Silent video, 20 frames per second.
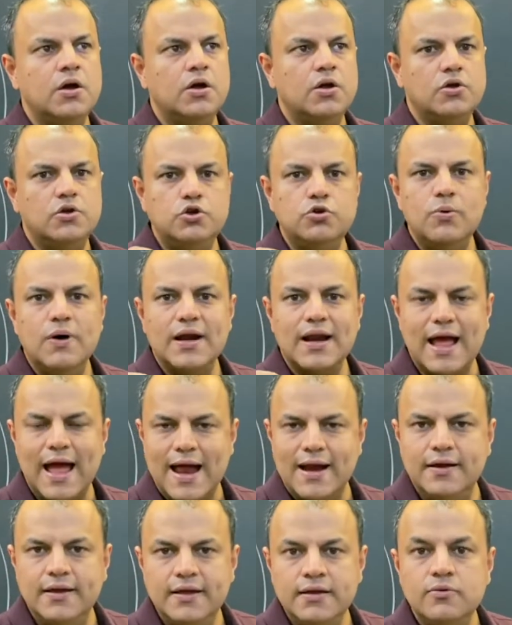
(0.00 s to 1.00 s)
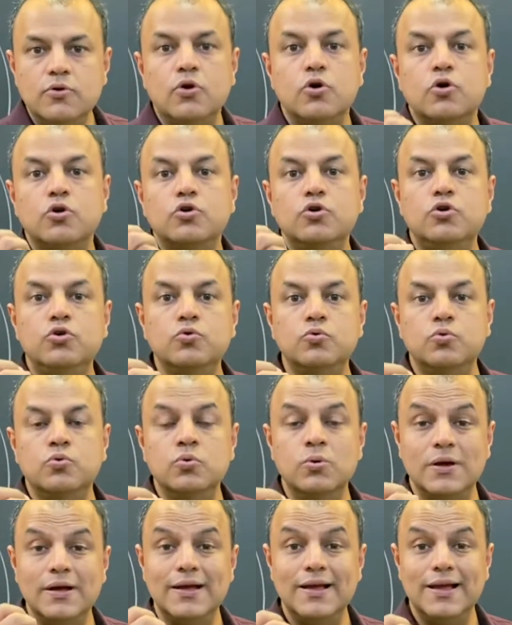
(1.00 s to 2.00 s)
You are adding
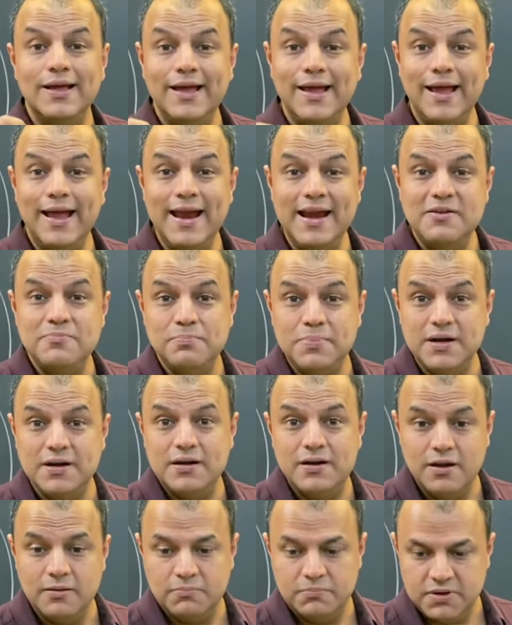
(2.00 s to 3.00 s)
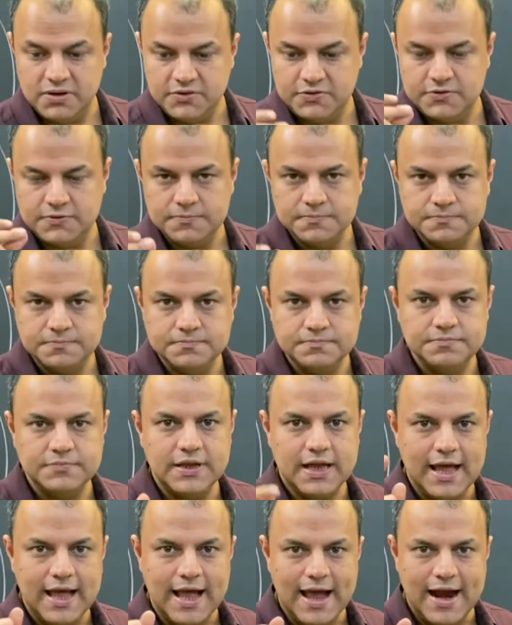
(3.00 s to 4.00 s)
two 8-bit numbers
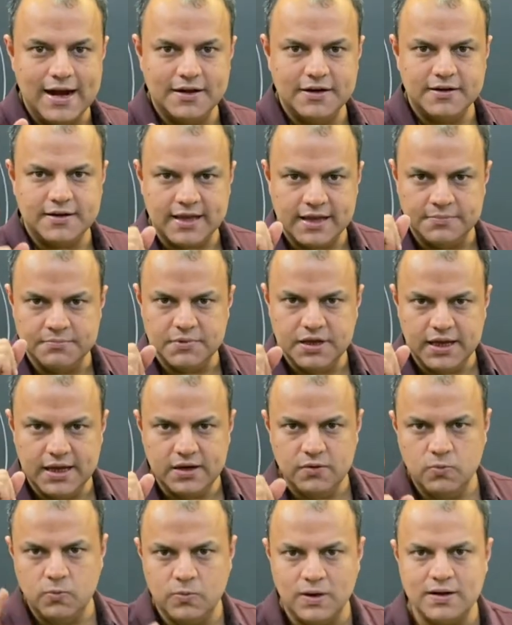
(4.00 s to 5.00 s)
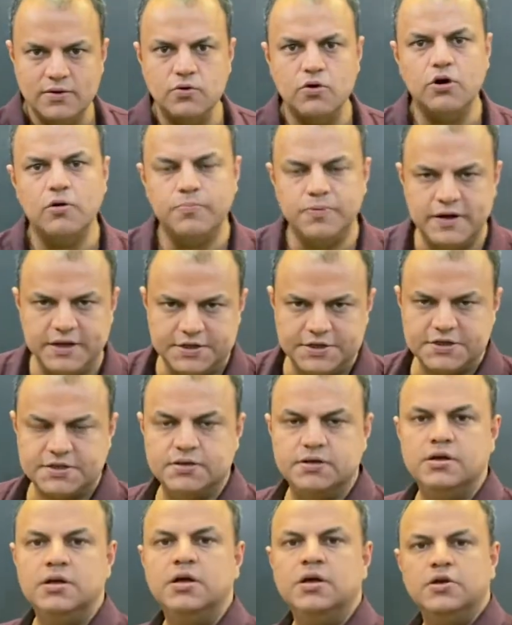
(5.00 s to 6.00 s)
at a time in one operation.
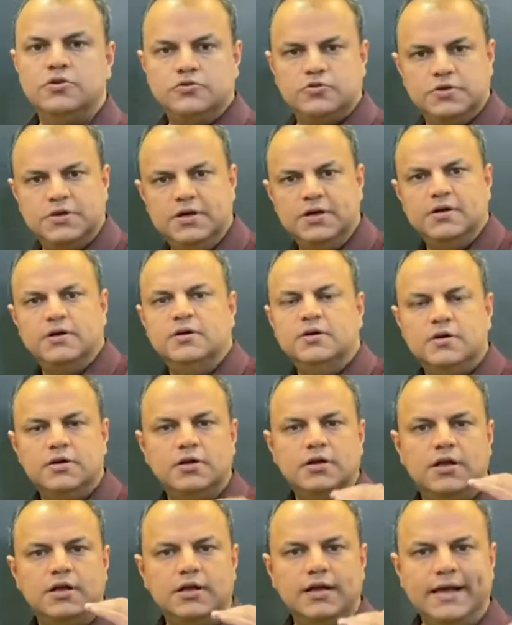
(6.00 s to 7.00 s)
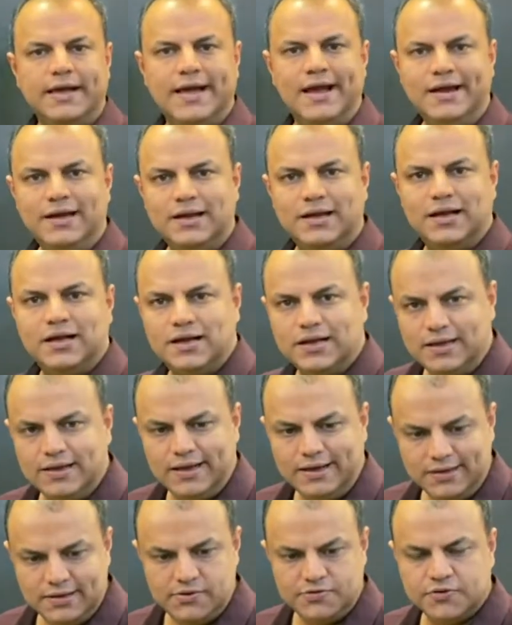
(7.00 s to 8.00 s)
So here, get
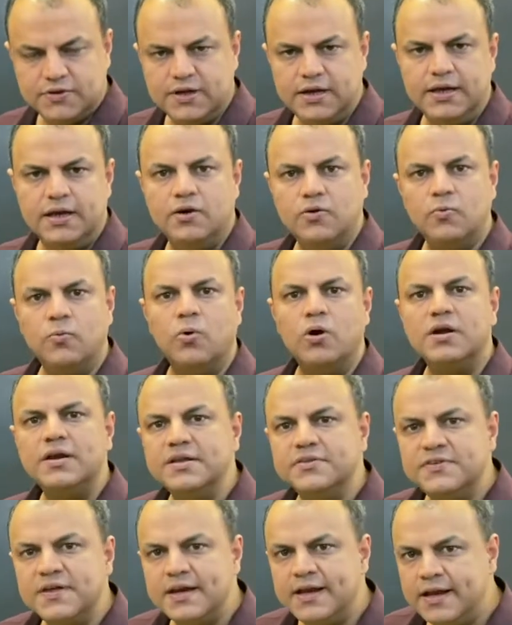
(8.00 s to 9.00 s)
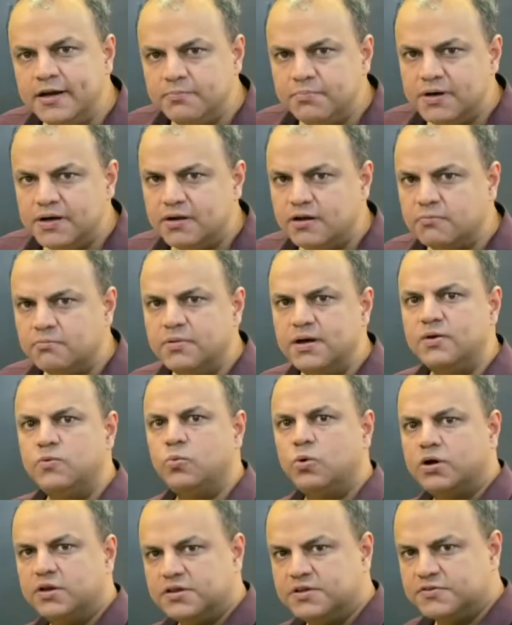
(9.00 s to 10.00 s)
this clear, what is an 8-bit number
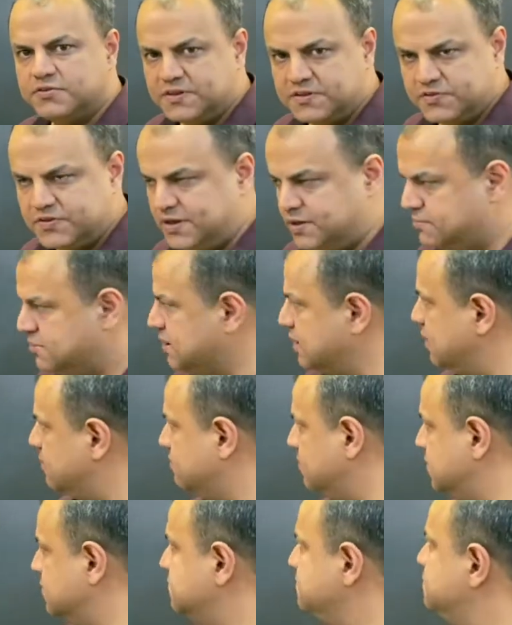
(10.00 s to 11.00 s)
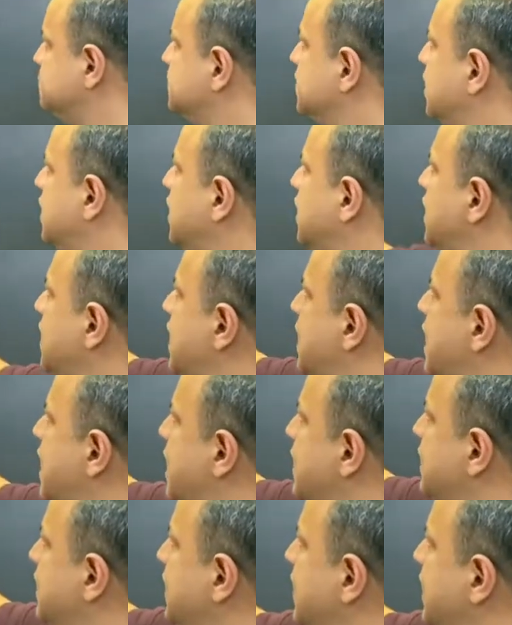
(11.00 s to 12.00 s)
and what is a 16-bit number.
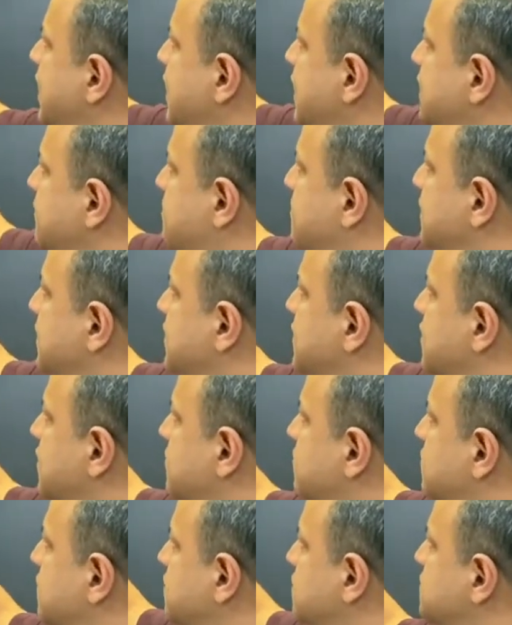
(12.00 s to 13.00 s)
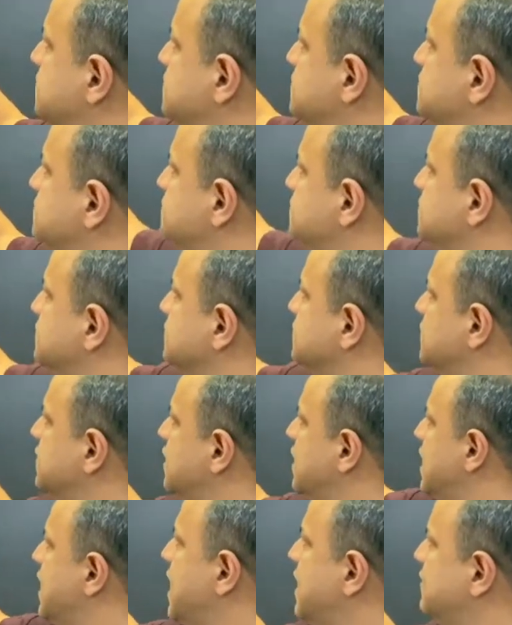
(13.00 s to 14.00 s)
An 8-bit number
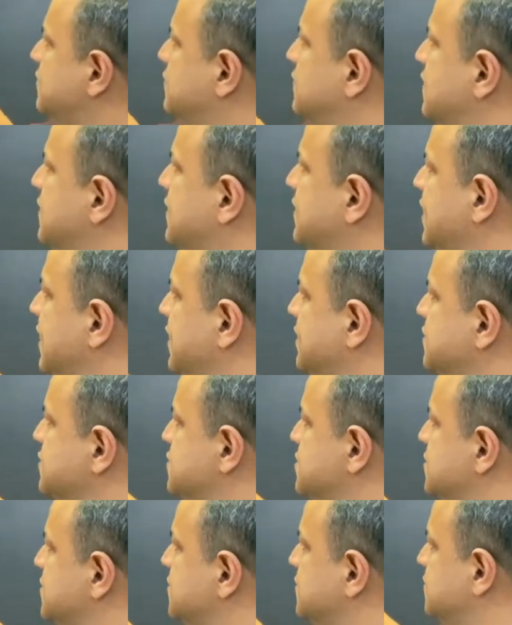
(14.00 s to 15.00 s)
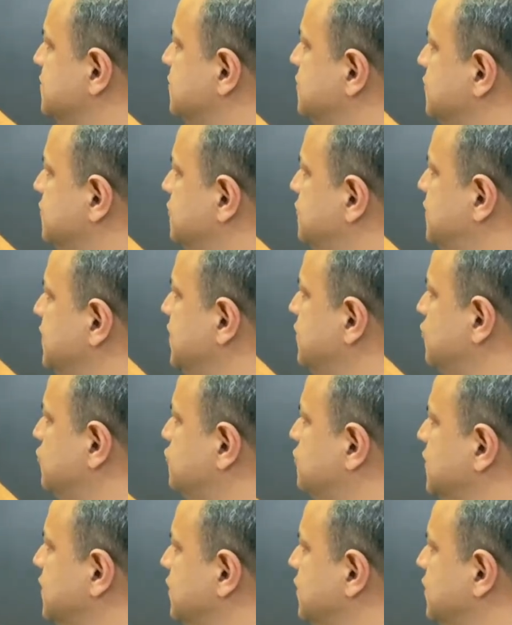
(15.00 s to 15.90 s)
has the range 00